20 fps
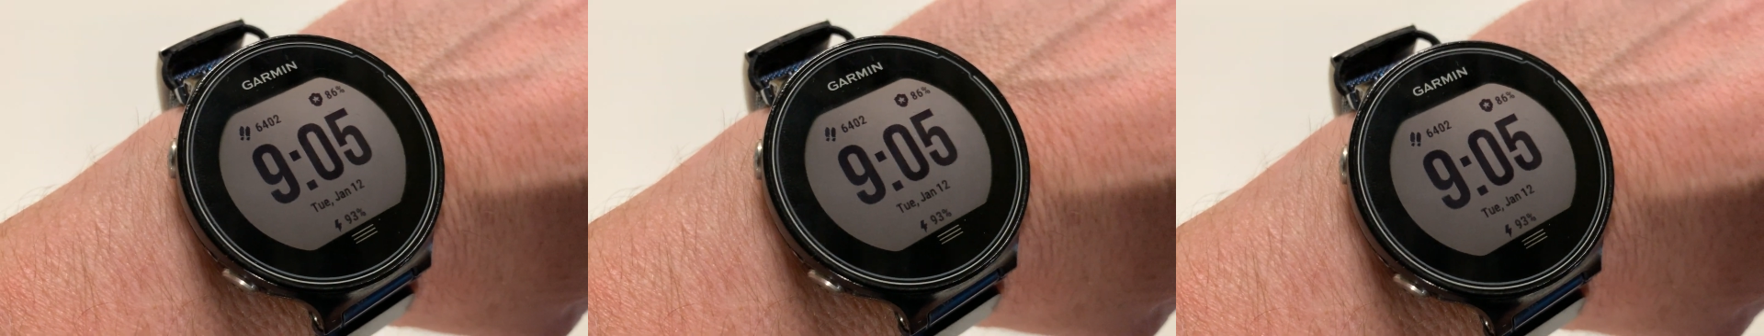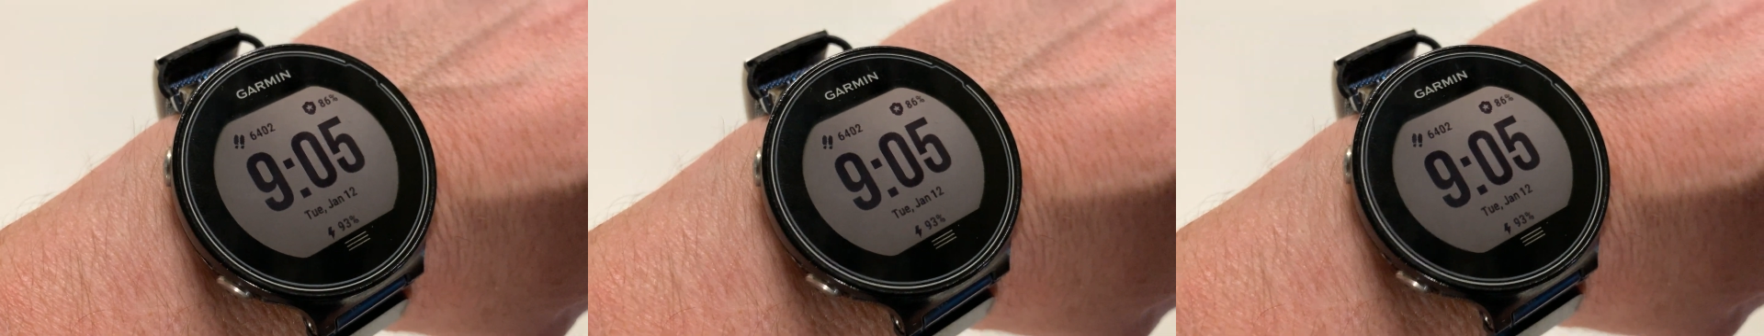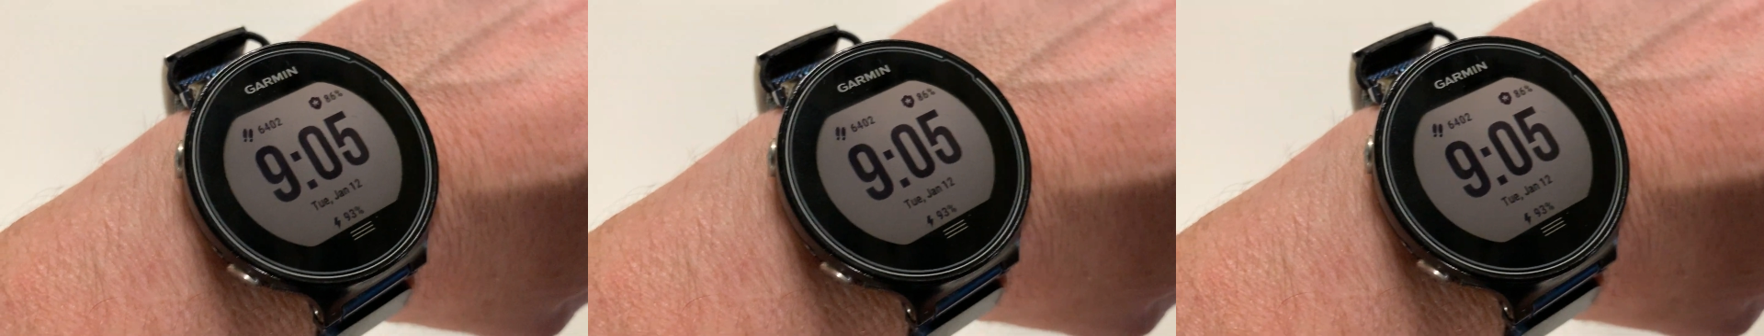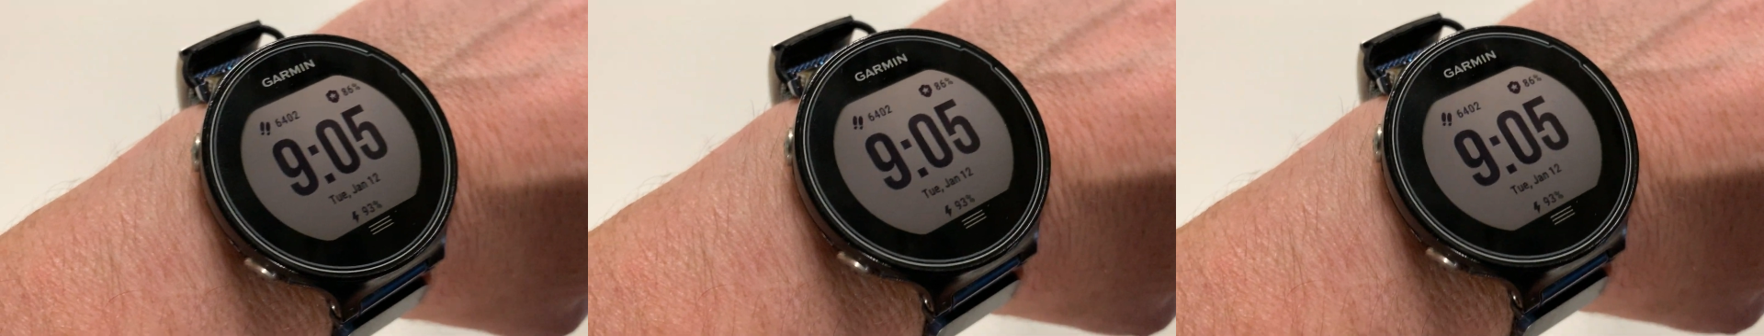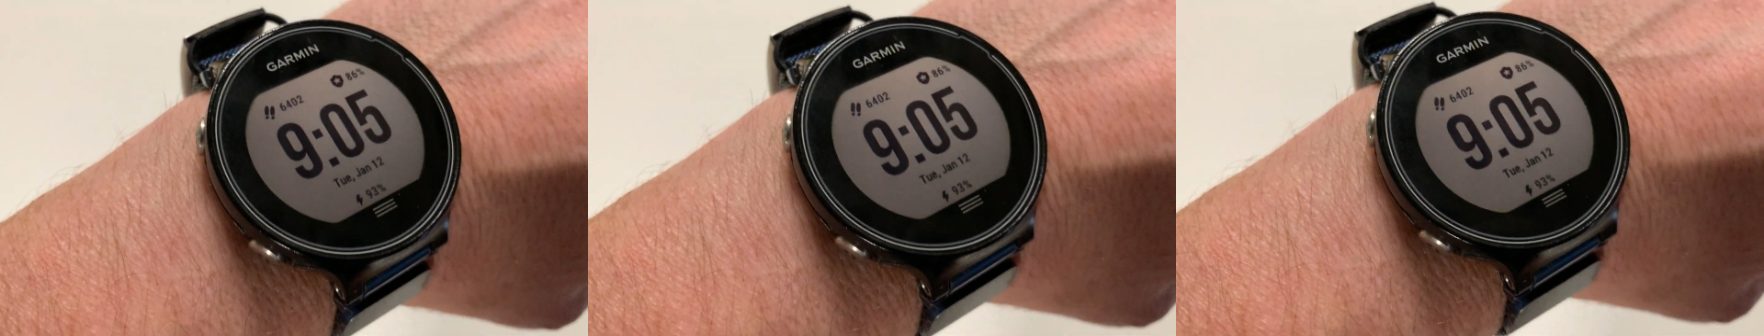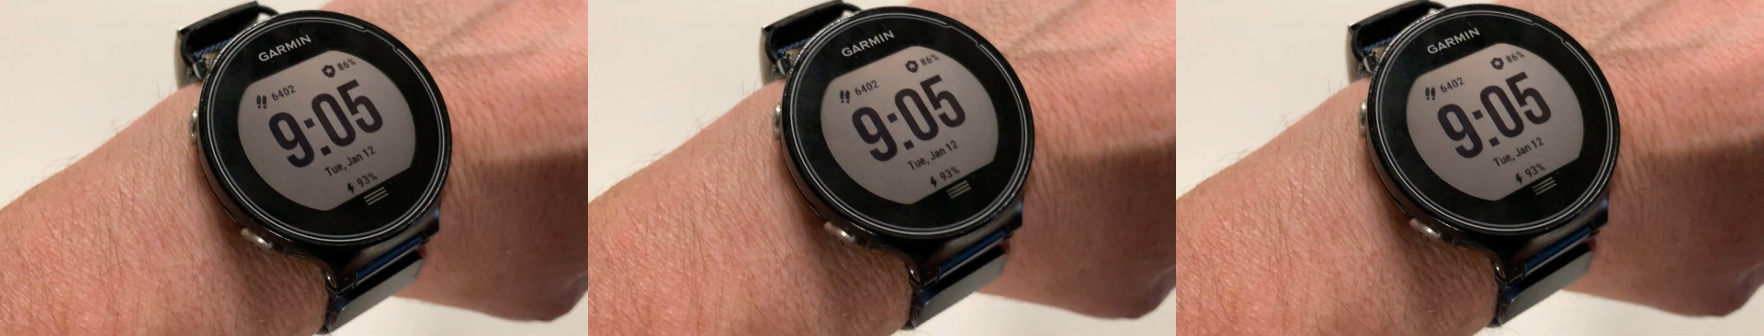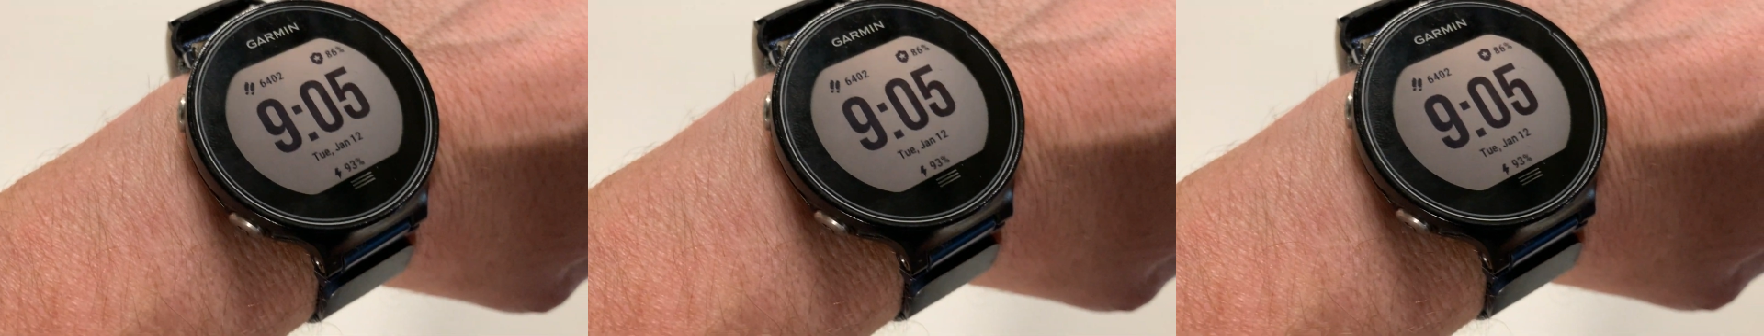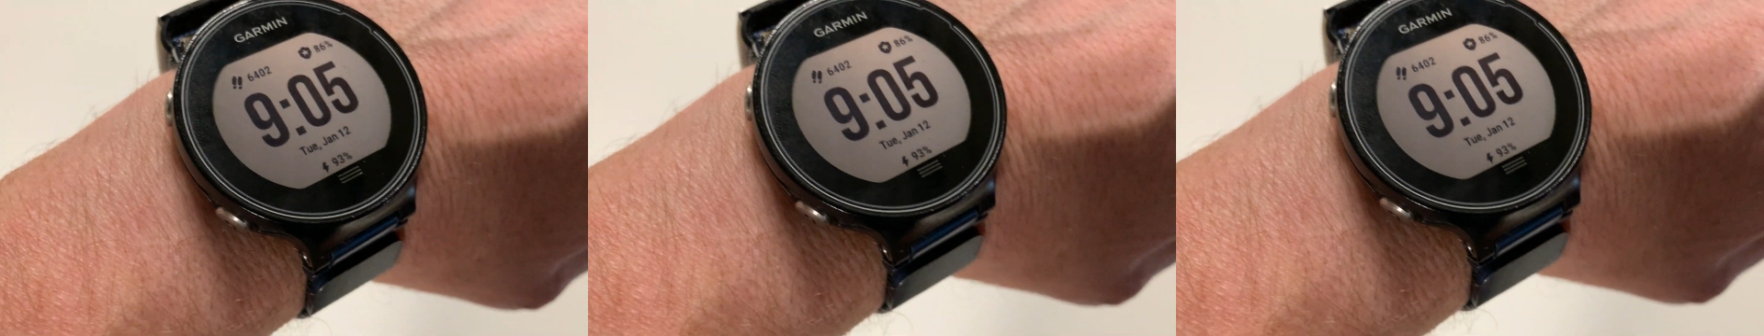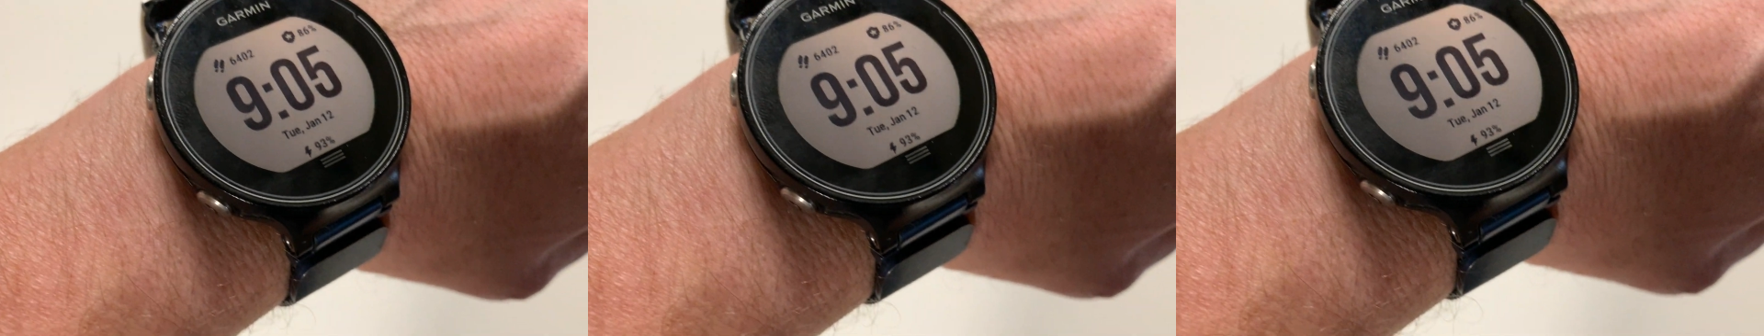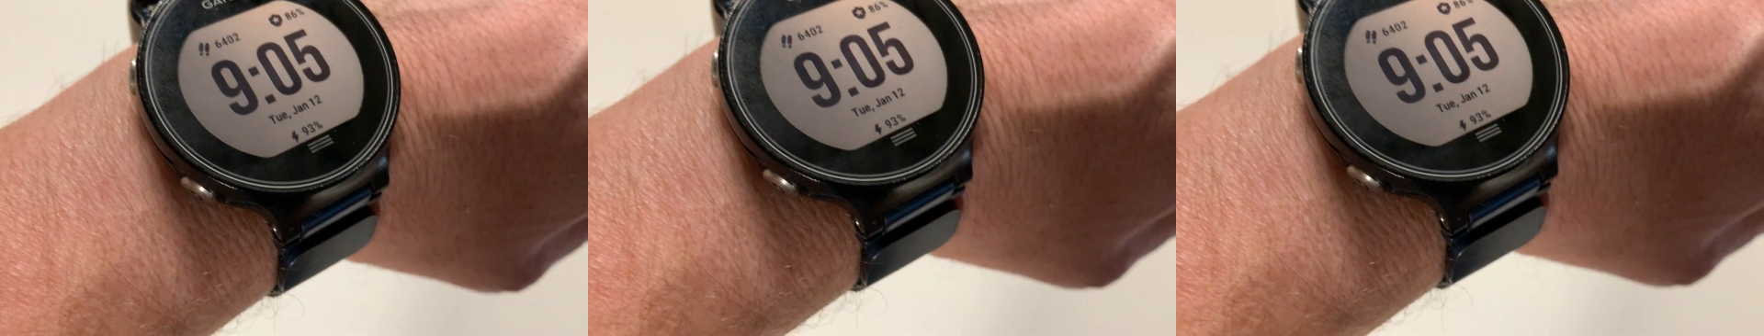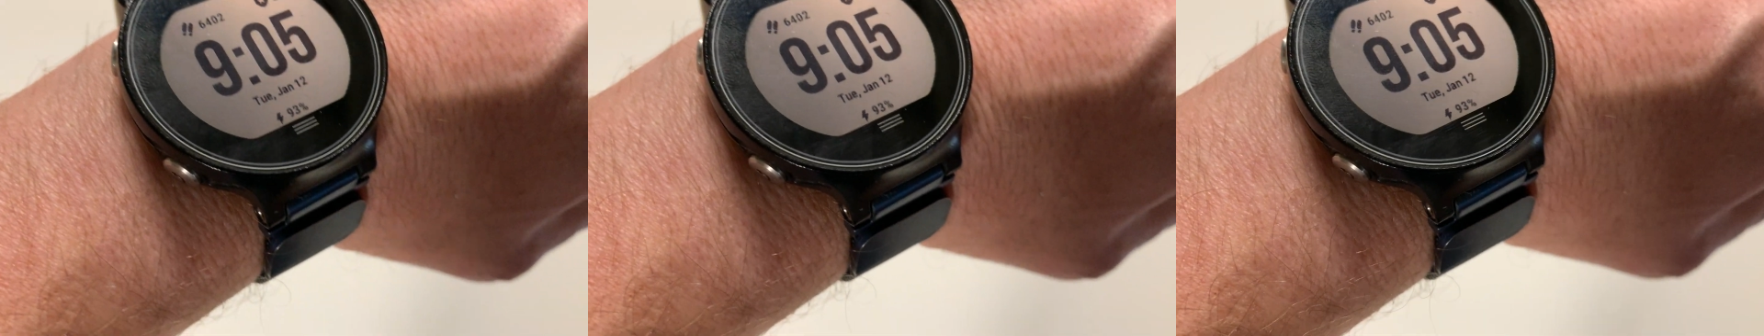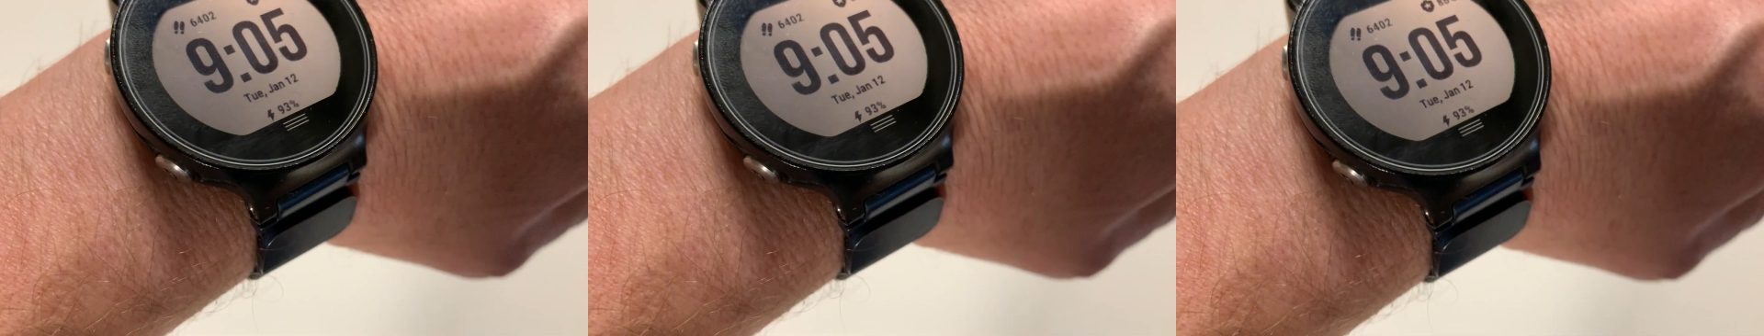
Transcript: And as you can see, just